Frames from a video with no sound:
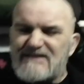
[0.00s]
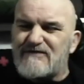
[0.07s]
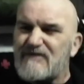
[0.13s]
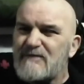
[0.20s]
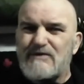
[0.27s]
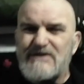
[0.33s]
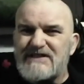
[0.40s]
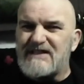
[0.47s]
for
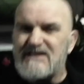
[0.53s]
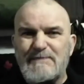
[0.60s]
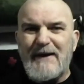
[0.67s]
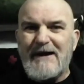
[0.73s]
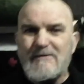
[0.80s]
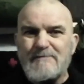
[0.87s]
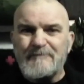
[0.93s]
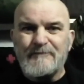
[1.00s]
about £6,
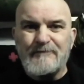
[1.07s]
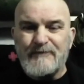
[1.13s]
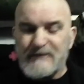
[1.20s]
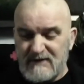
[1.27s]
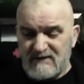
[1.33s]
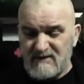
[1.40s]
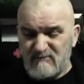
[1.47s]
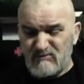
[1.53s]

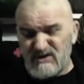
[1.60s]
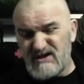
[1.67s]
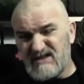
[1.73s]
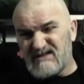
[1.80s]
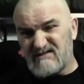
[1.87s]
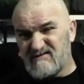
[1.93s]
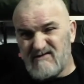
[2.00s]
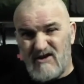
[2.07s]
which is
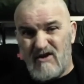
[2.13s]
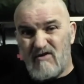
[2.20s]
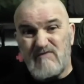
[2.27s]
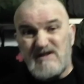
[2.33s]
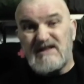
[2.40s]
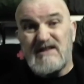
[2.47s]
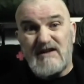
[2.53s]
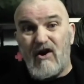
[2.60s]
not
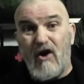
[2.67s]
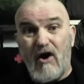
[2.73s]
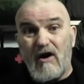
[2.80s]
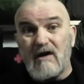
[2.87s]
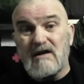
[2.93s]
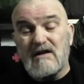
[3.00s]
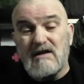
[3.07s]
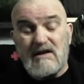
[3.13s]
really a lot,
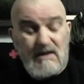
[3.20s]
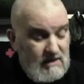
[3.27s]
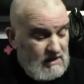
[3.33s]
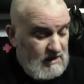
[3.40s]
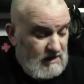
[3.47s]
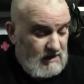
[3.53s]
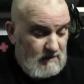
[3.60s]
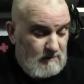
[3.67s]

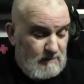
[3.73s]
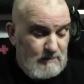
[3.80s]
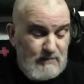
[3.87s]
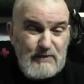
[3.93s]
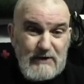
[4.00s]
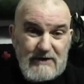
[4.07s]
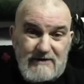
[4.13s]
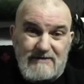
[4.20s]

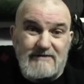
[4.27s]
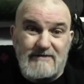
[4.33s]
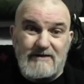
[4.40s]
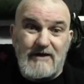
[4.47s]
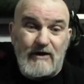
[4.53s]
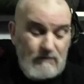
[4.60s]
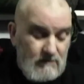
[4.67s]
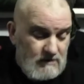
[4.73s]
but you
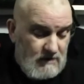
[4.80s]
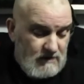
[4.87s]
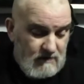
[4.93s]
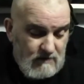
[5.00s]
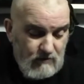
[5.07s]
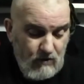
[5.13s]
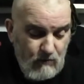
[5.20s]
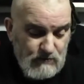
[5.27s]
know,
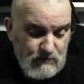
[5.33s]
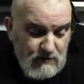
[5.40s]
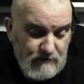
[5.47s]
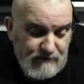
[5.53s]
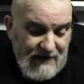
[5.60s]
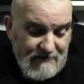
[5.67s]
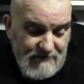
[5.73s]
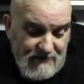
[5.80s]
always worth
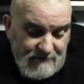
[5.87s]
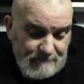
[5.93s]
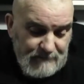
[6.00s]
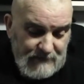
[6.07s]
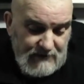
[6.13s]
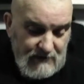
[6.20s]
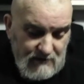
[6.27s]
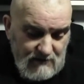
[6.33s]
carrying.
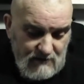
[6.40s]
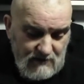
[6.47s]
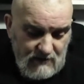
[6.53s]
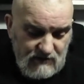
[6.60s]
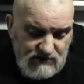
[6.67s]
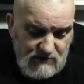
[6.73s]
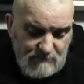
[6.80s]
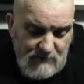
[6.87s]
I got
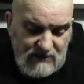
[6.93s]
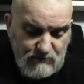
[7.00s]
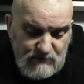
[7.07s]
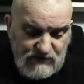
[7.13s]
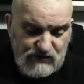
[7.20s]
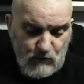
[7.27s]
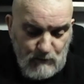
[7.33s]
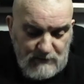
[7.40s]
some liquid
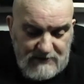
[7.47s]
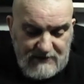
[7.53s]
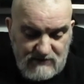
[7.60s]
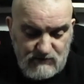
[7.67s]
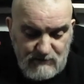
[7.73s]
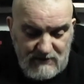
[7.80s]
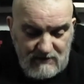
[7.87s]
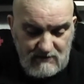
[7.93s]
soap in there as
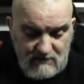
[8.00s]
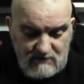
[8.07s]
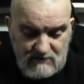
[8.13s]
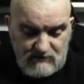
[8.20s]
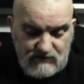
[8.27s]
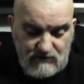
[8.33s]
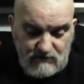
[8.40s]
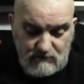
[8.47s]
well,
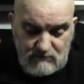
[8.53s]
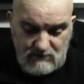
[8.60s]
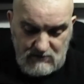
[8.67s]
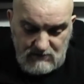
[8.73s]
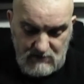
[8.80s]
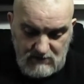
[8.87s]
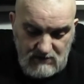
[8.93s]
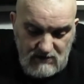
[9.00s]
so
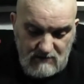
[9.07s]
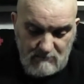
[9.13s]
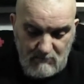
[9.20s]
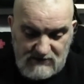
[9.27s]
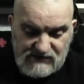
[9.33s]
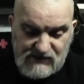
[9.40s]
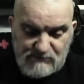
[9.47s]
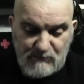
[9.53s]
my
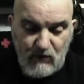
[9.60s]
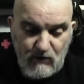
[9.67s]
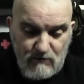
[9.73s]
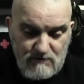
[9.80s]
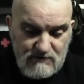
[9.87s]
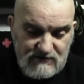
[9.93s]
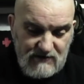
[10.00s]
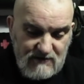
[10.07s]

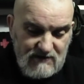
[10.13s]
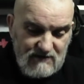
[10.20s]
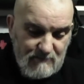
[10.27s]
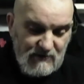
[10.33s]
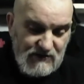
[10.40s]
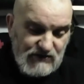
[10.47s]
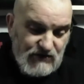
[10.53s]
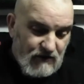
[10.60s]
smalls and my
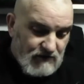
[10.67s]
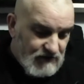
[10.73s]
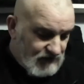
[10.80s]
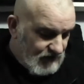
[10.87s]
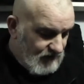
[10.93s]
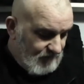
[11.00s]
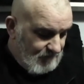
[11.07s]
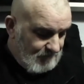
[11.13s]
socks
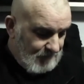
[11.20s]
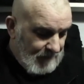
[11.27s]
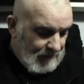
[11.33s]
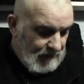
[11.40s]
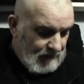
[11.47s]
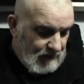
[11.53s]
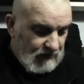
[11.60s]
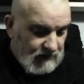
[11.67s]

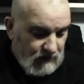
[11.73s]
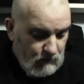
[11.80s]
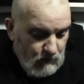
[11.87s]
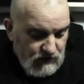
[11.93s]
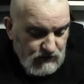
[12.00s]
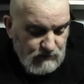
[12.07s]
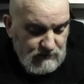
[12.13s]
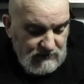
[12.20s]
I can
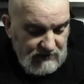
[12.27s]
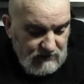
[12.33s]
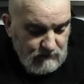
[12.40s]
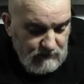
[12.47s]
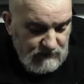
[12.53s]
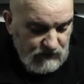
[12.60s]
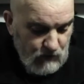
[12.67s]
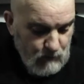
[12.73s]
wash with the liquid
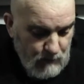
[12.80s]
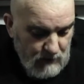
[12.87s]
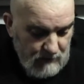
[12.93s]
soap,